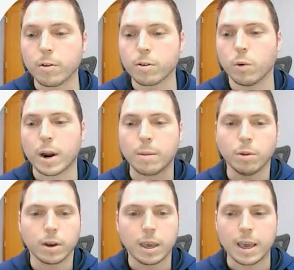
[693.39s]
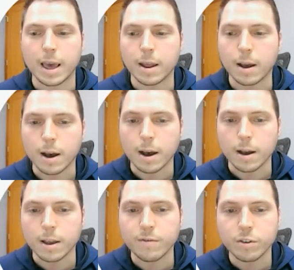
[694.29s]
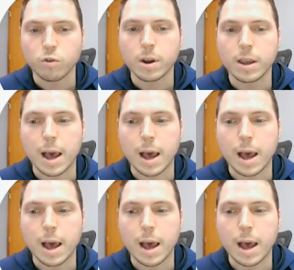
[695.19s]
So when I'm looking at inventory,